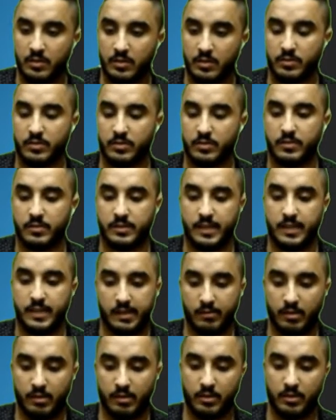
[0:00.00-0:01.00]
just to see how
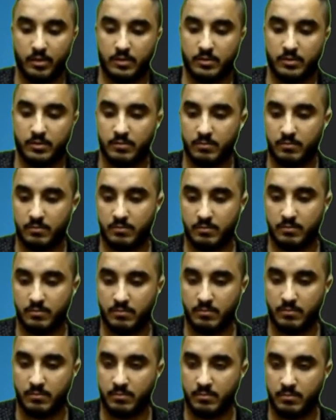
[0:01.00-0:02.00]
it looks.
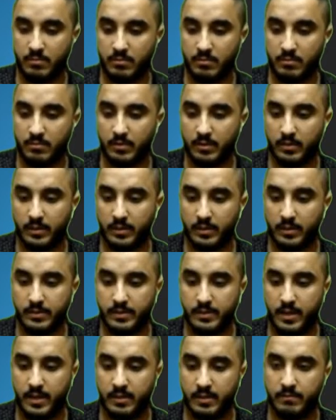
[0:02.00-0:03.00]
Hit
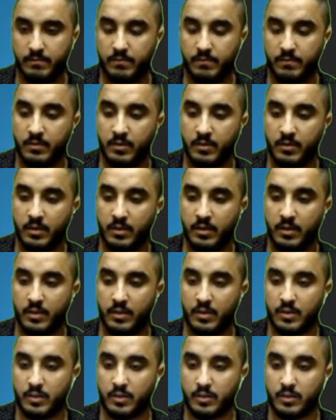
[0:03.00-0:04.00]
save,
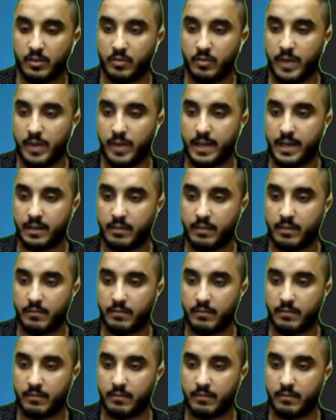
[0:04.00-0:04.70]
go back,